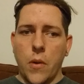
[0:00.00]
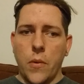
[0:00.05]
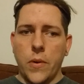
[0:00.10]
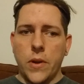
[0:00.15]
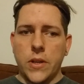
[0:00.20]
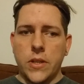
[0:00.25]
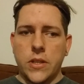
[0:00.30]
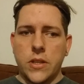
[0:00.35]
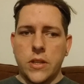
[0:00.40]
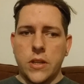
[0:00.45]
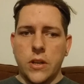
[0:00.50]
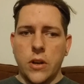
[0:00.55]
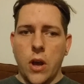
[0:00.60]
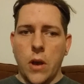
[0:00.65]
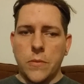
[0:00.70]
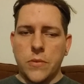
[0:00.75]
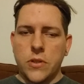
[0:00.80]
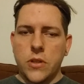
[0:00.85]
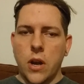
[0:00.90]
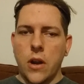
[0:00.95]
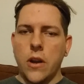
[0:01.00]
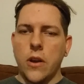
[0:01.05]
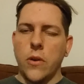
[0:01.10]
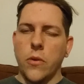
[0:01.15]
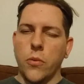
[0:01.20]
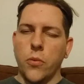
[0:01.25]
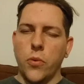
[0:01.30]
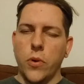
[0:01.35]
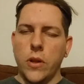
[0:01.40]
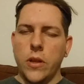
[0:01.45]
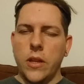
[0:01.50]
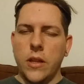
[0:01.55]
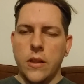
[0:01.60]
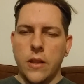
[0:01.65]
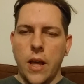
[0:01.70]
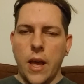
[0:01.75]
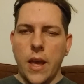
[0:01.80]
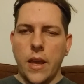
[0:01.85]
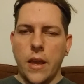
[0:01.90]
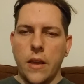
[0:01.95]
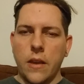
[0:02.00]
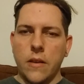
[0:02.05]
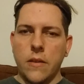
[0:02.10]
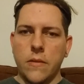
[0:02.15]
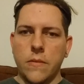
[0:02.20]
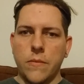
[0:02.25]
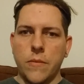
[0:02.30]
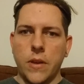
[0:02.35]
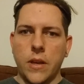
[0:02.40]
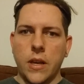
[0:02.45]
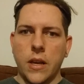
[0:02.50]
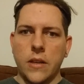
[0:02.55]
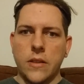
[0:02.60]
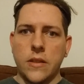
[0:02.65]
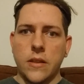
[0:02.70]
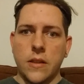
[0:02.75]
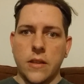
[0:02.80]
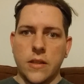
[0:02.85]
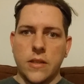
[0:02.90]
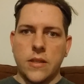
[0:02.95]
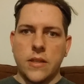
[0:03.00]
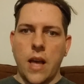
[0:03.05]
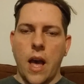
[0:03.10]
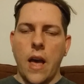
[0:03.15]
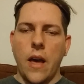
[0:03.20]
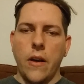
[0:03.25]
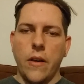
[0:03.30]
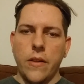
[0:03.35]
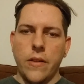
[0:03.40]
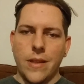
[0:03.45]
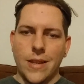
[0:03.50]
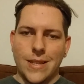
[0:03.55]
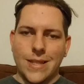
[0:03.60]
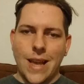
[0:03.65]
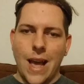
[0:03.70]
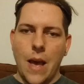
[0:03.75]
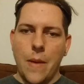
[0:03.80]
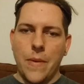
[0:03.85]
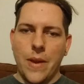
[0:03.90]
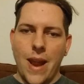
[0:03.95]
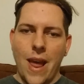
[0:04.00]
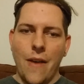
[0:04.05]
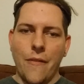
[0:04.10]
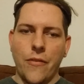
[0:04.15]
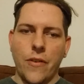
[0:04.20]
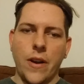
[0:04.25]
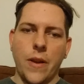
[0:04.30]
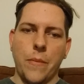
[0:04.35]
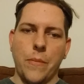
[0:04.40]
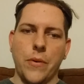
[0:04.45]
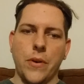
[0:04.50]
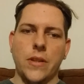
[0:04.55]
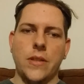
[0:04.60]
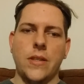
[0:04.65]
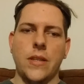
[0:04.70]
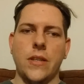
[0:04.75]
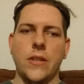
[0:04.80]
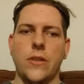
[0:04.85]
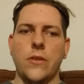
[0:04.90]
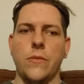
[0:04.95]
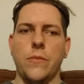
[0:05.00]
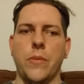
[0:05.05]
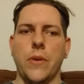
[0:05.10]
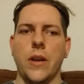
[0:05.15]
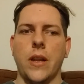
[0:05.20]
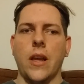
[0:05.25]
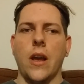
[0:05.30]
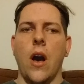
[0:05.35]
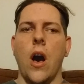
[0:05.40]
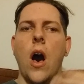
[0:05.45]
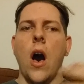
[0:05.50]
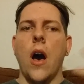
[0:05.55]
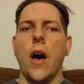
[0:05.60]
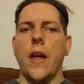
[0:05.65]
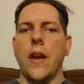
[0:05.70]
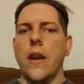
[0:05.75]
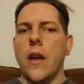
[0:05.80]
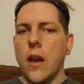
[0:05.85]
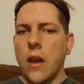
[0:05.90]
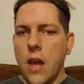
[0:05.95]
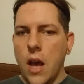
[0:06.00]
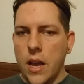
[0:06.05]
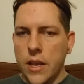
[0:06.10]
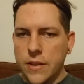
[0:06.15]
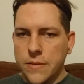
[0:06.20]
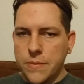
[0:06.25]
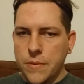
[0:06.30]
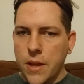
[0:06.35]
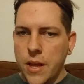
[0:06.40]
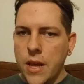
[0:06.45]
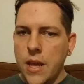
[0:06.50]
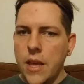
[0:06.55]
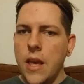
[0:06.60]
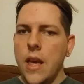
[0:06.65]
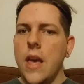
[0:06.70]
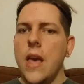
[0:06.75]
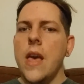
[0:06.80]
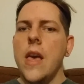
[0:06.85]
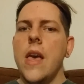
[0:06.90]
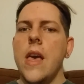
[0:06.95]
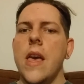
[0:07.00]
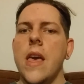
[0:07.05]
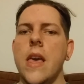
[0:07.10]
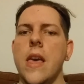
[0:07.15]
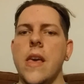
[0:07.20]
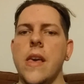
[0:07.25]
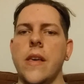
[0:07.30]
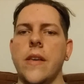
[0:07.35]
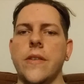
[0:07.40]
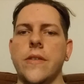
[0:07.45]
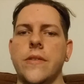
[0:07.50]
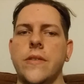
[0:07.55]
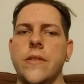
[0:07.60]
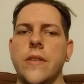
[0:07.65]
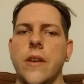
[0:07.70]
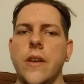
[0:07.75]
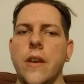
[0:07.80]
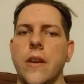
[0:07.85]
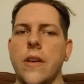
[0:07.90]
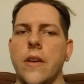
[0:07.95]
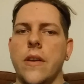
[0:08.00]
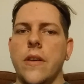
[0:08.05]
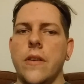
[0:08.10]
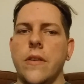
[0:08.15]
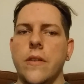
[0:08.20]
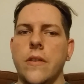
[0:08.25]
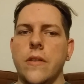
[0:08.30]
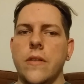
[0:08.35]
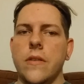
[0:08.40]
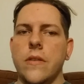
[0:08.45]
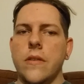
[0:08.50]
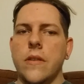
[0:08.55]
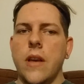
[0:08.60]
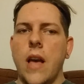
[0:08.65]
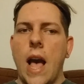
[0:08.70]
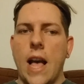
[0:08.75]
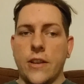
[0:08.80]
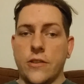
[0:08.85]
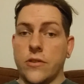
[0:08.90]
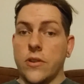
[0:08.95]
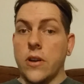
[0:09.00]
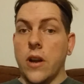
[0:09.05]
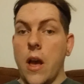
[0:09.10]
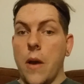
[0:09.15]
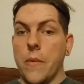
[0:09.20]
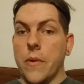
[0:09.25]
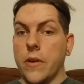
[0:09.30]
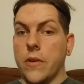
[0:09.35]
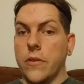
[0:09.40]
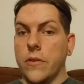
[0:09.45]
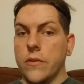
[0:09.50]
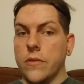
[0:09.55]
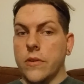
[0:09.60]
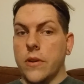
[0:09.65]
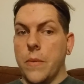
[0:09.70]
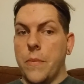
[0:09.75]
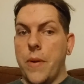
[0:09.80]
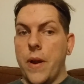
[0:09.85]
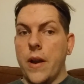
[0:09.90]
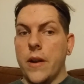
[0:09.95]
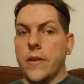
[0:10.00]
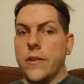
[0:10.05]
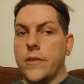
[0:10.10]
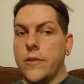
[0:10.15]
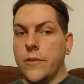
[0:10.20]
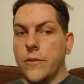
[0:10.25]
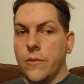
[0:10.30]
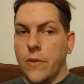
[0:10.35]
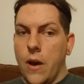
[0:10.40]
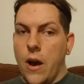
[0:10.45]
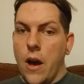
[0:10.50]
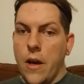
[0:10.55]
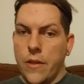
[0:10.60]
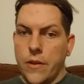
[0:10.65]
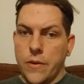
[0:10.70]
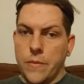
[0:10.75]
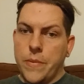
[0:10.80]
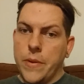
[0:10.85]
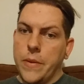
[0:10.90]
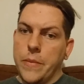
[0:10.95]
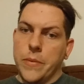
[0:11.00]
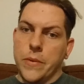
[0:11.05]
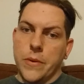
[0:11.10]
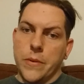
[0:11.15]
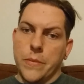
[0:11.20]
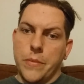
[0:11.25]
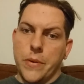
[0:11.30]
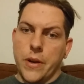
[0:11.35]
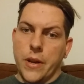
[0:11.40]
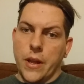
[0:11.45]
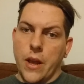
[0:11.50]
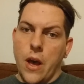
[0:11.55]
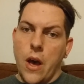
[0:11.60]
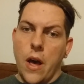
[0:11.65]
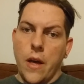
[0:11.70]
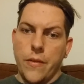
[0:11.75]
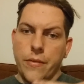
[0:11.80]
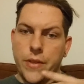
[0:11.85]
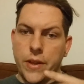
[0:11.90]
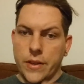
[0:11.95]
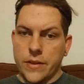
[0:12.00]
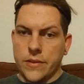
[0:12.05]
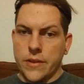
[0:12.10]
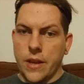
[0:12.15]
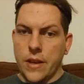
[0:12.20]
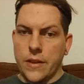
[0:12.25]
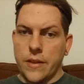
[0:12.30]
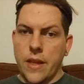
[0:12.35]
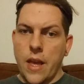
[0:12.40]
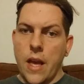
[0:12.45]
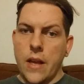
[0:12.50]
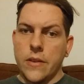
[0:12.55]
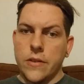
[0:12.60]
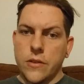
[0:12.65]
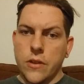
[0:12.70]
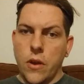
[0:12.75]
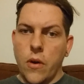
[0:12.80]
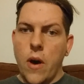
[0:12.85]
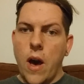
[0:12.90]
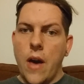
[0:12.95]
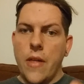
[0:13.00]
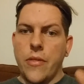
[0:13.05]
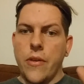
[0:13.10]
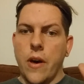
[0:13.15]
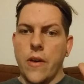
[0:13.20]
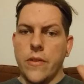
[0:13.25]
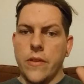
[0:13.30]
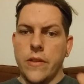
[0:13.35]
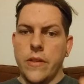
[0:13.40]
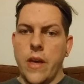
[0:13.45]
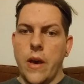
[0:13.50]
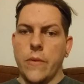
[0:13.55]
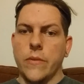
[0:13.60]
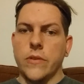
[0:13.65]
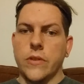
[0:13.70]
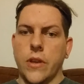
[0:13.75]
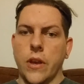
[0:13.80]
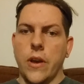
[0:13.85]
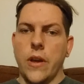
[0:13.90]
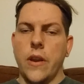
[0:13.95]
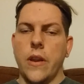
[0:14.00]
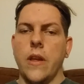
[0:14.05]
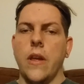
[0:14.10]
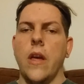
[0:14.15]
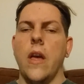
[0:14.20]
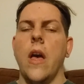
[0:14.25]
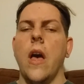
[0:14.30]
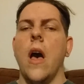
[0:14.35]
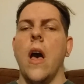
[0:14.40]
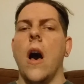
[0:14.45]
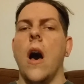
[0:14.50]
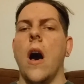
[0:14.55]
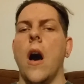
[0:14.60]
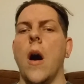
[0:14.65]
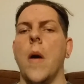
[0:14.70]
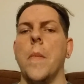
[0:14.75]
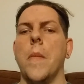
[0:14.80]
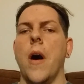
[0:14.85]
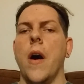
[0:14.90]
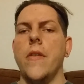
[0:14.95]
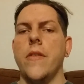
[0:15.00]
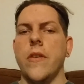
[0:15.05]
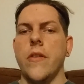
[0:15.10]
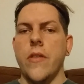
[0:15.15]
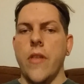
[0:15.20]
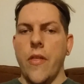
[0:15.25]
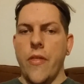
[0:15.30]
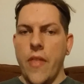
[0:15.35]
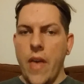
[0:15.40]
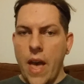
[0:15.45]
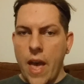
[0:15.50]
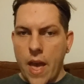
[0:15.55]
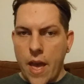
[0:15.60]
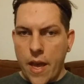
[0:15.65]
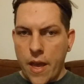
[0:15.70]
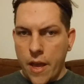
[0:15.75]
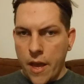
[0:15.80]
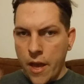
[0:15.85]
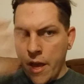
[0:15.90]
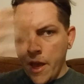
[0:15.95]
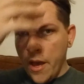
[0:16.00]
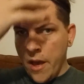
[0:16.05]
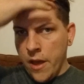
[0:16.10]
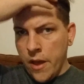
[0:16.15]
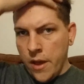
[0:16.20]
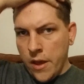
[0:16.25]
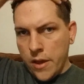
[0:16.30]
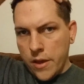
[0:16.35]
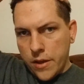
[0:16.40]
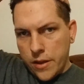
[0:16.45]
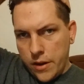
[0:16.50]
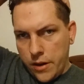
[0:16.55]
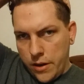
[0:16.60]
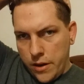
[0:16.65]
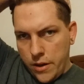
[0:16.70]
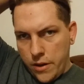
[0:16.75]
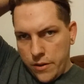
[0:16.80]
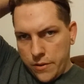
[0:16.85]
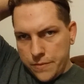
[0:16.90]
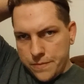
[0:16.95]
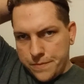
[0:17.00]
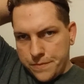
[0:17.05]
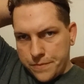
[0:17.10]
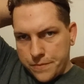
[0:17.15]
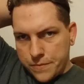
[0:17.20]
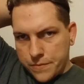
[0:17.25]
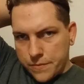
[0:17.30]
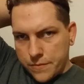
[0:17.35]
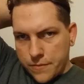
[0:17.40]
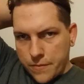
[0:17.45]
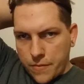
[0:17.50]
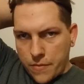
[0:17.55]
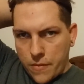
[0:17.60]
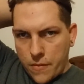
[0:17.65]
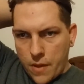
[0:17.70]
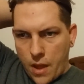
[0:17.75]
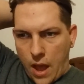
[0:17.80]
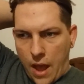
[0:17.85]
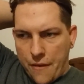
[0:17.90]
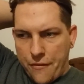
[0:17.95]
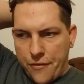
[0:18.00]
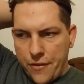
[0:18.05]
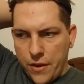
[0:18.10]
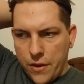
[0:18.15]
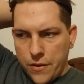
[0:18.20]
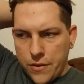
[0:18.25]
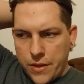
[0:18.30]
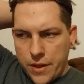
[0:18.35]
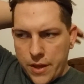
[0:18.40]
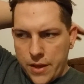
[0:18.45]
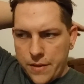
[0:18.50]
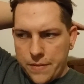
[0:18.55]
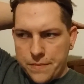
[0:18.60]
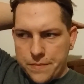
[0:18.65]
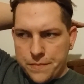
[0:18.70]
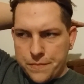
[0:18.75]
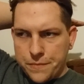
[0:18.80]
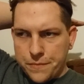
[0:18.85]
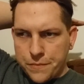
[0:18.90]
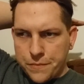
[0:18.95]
which, you know, I'm starting to really like because of the style and the time and effort it puts into putting on a cosplay is astronomical compared to other people putting on things like that. So I thought that was good. Other than that, you know, I feel that